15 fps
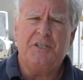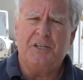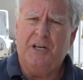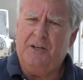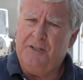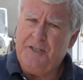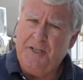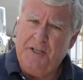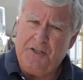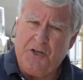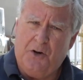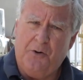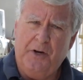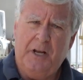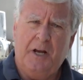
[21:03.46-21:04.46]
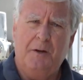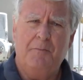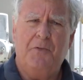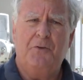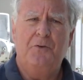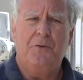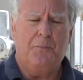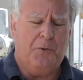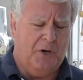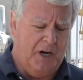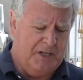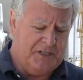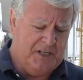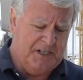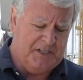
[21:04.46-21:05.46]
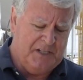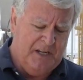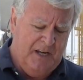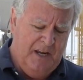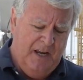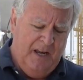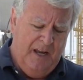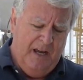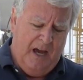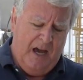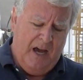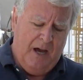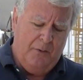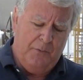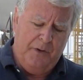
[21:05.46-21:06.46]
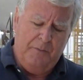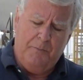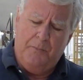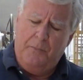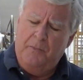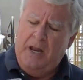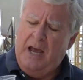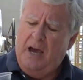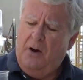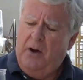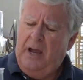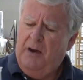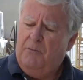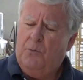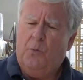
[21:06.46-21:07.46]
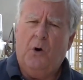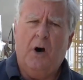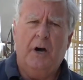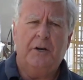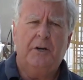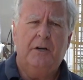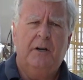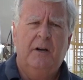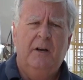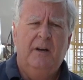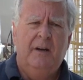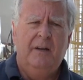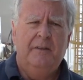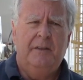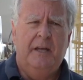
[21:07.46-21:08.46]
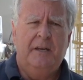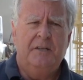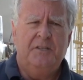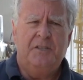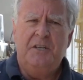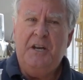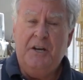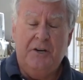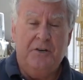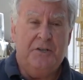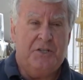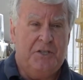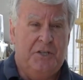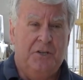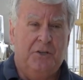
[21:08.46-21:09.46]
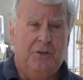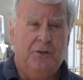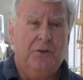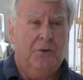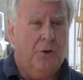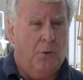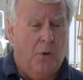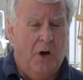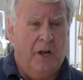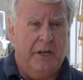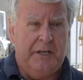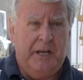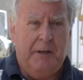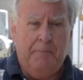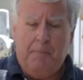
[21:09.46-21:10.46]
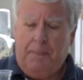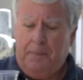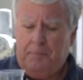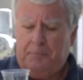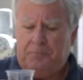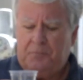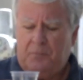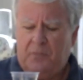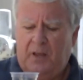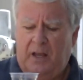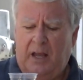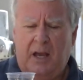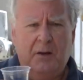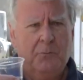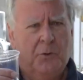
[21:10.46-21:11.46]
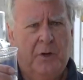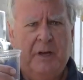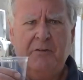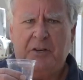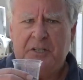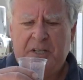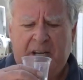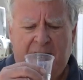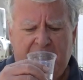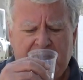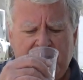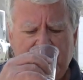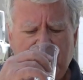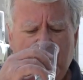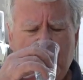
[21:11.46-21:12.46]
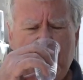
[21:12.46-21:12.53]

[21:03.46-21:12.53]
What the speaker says: cells, and it's already come through the process. We now have water that is near distilled quality, and we'll give it a taste.